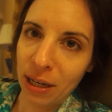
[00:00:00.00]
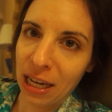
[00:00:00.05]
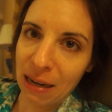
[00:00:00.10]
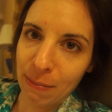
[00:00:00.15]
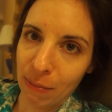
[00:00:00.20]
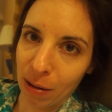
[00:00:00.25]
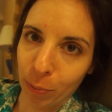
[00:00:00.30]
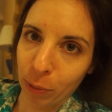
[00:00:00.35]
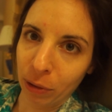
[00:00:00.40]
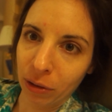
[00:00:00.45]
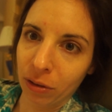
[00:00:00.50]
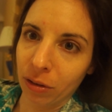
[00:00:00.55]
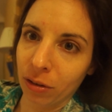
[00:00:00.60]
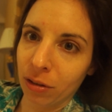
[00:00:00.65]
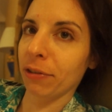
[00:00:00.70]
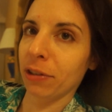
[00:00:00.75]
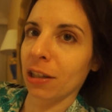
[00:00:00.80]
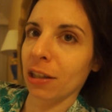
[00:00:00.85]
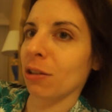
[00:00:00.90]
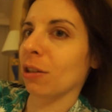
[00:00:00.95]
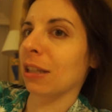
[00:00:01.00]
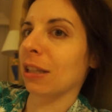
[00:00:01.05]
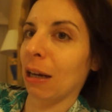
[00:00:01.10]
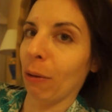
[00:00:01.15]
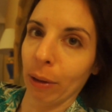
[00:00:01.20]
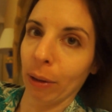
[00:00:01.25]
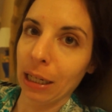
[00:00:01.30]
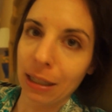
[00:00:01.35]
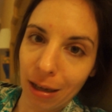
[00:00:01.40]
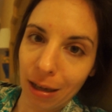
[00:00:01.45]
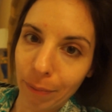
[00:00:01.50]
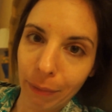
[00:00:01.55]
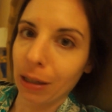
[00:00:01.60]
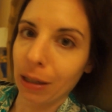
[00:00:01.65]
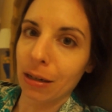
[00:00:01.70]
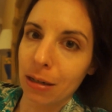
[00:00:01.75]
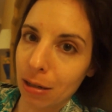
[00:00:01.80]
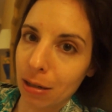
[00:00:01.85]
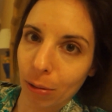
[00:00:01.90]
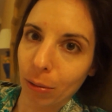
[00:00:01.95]
came up with because it's like we need something to
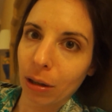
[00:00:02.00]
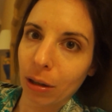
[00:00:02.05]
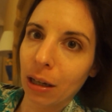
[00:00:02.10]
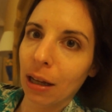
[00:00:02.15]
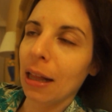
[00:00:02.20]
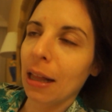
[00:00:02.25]
do